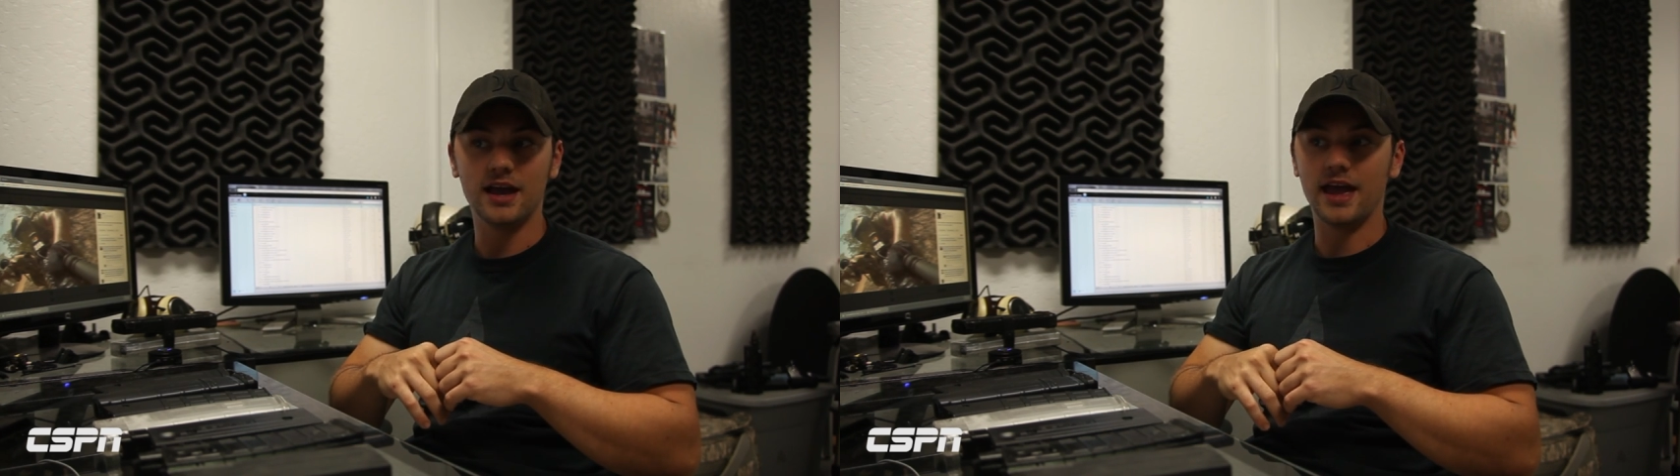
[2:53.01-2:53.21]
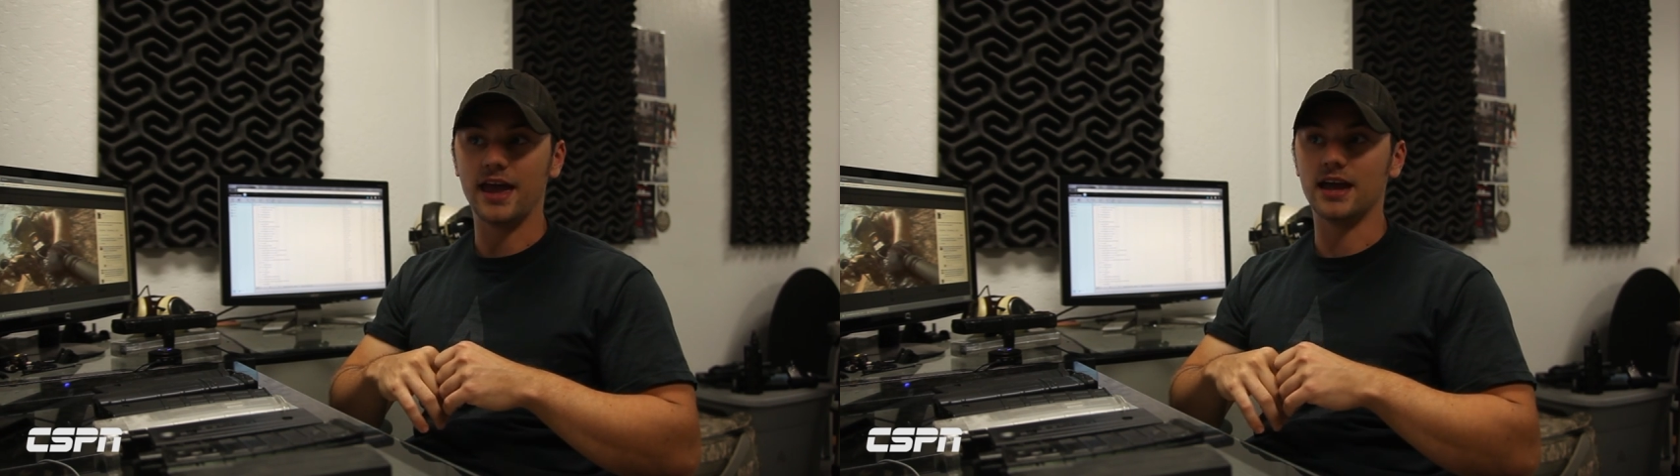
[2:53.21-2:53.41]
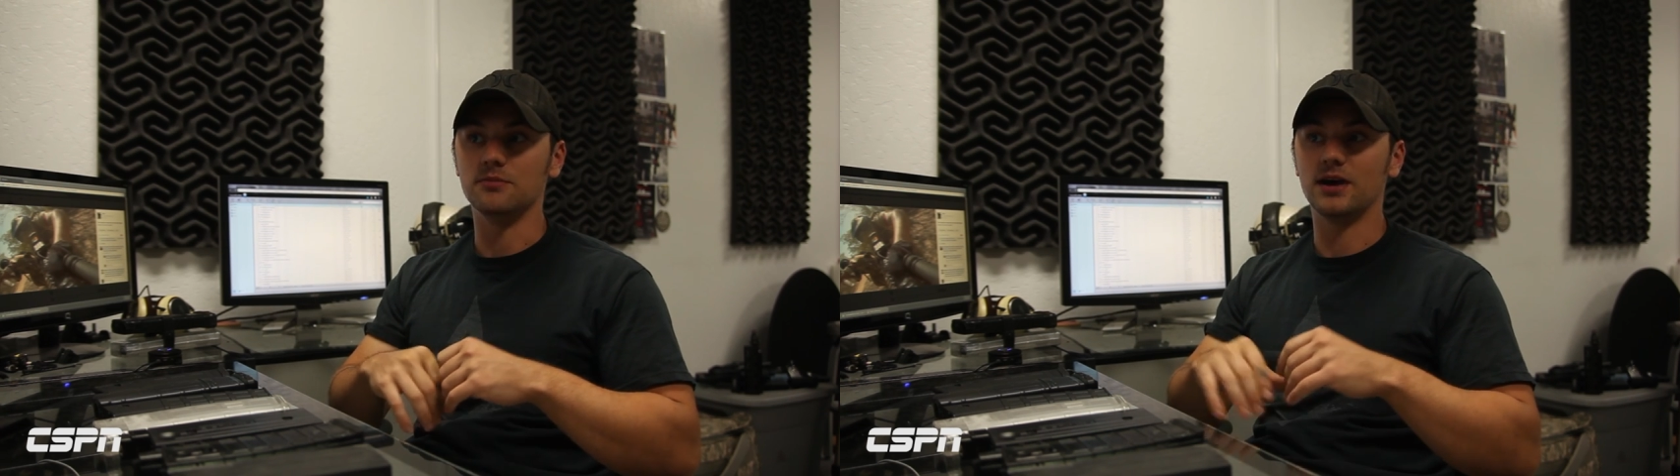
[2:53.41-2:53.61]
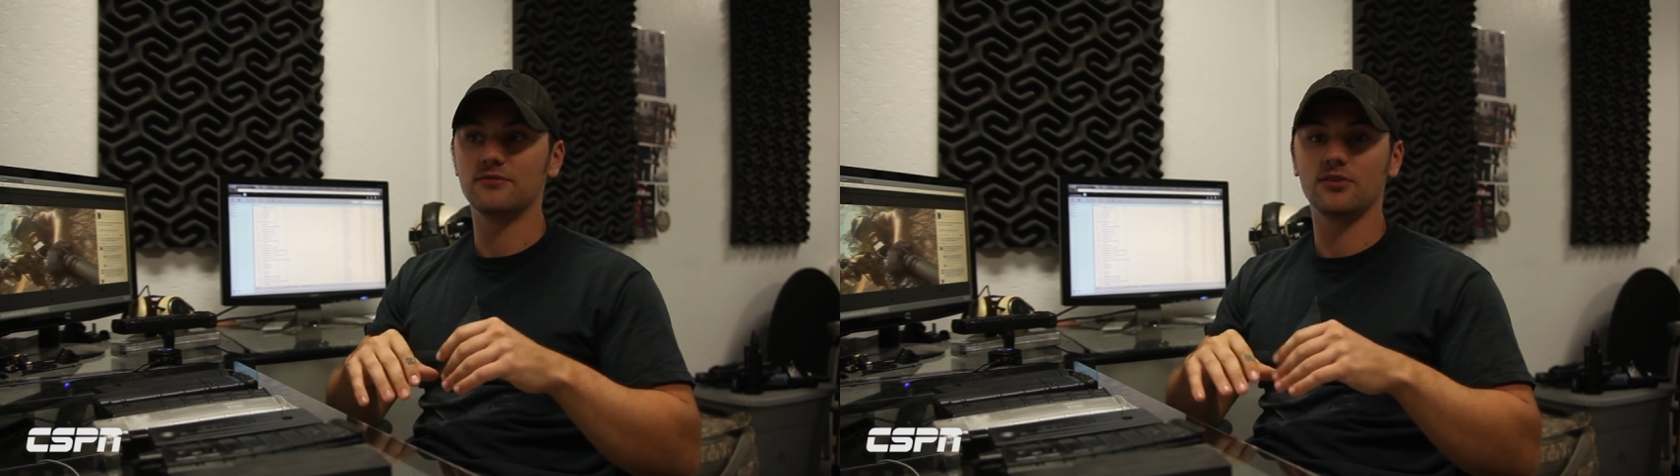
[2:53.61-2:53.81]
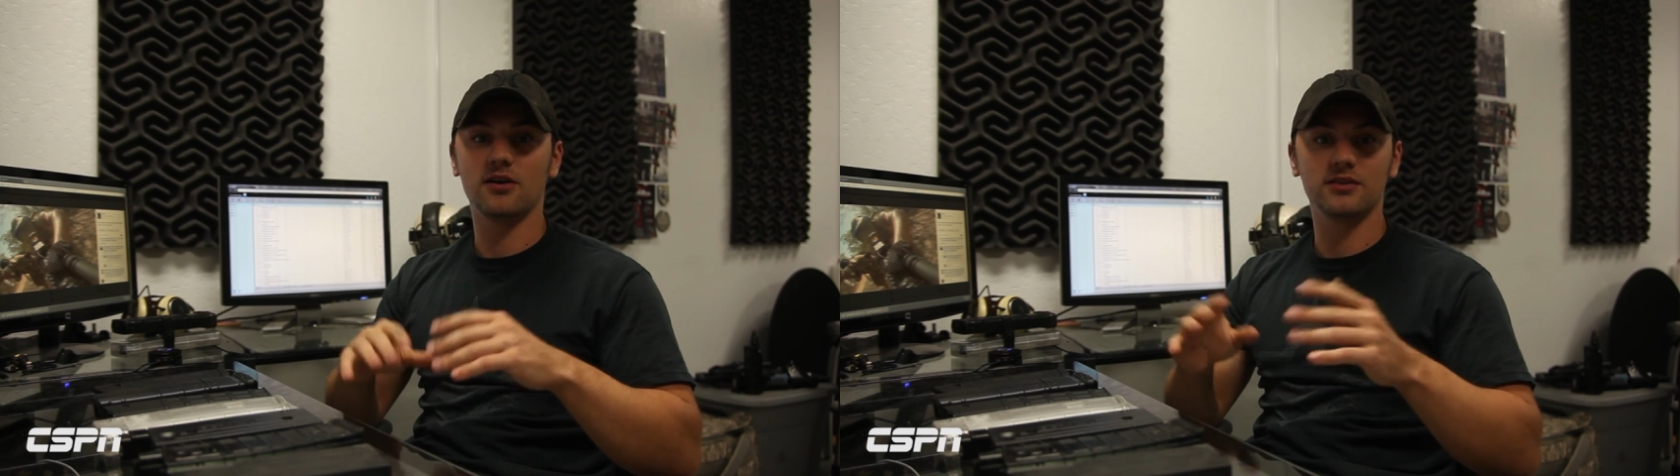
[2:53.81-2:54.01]
And by
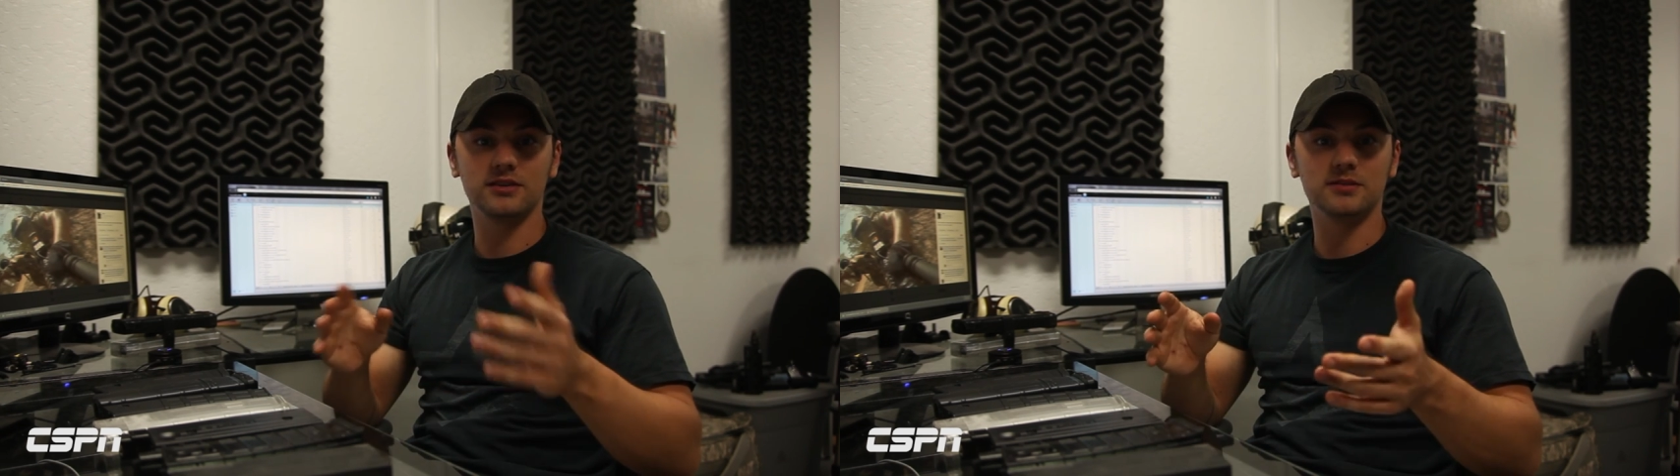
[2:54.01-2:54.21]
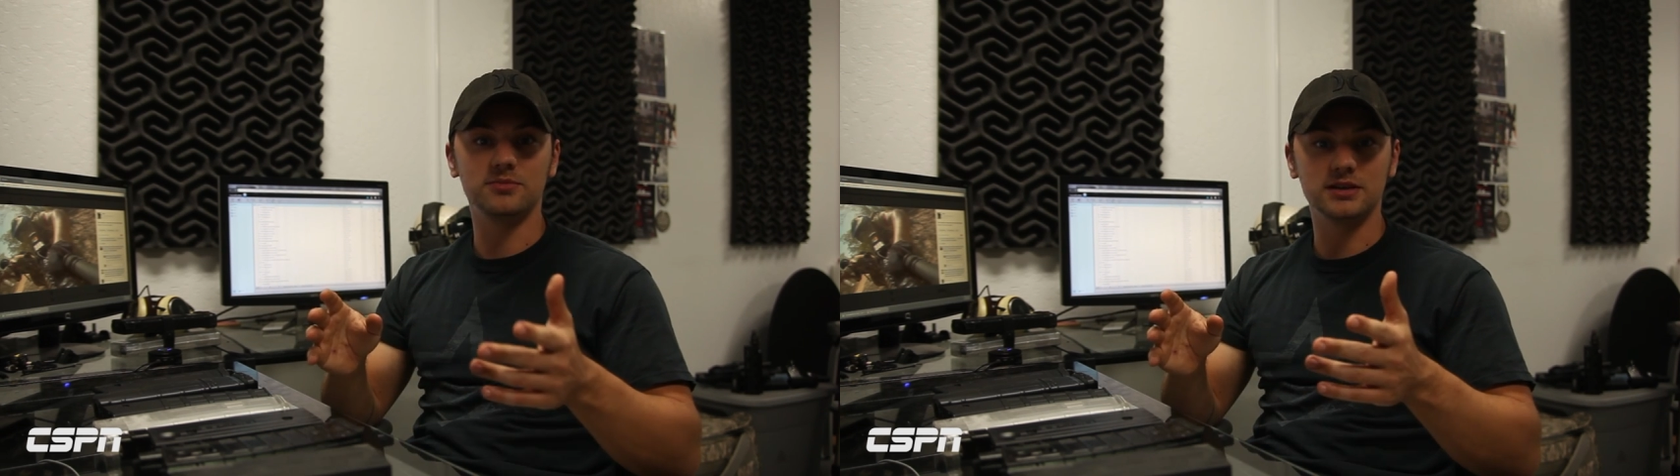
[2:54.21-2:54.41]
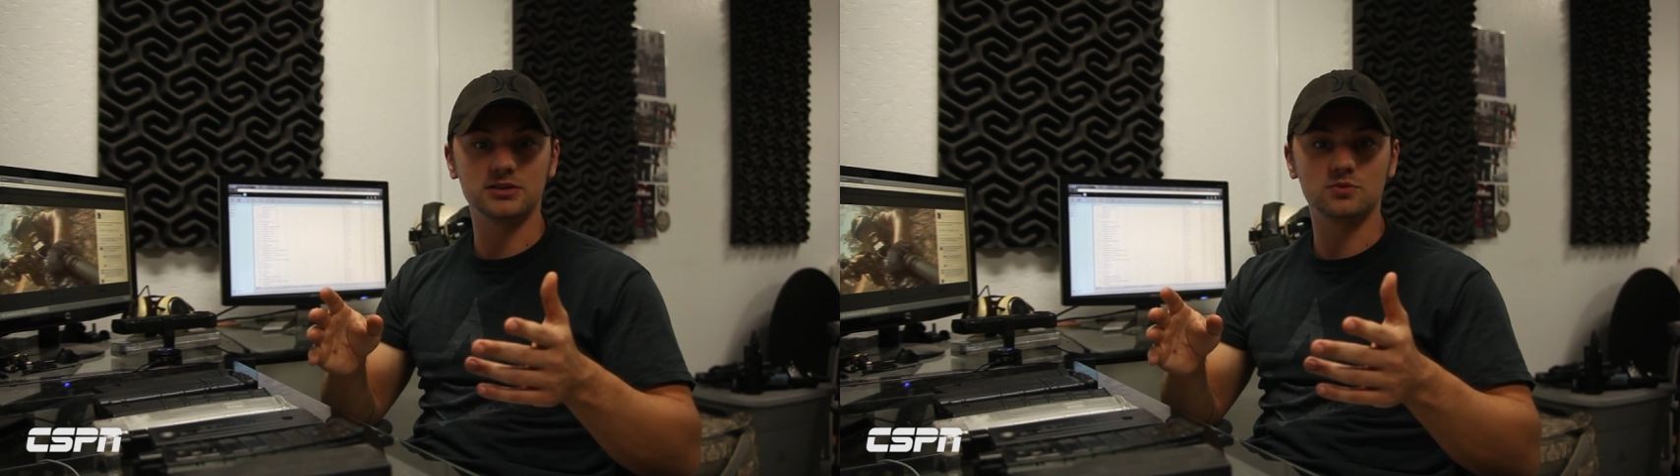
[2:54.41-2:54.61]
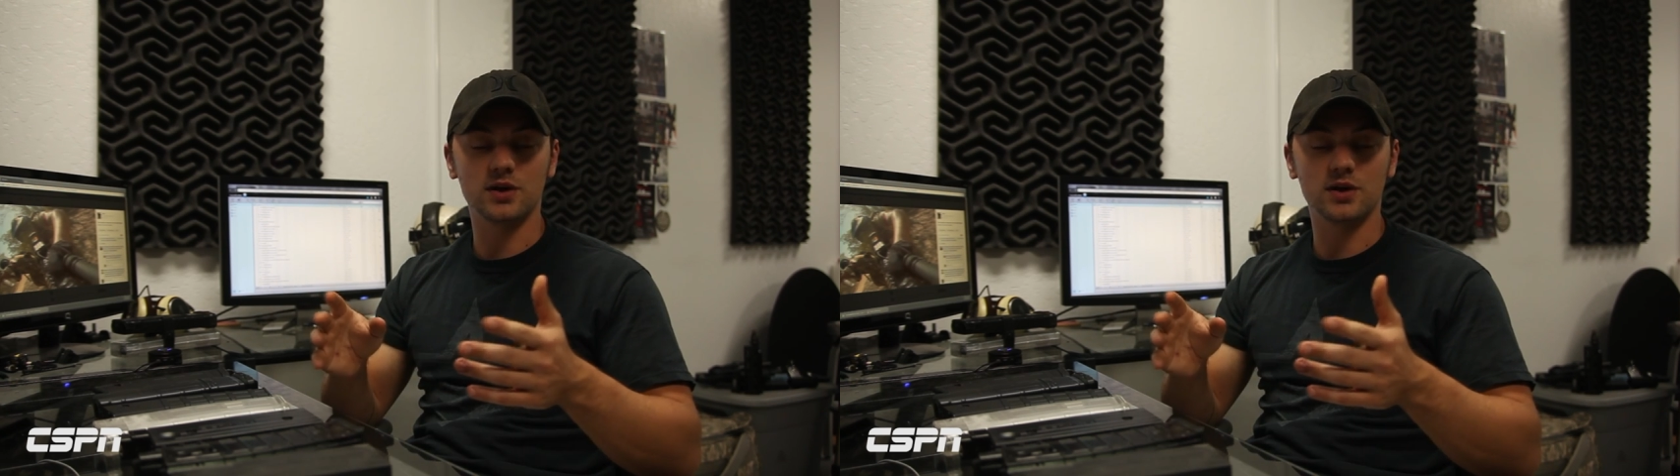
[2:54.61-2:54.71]
far, I think the biggest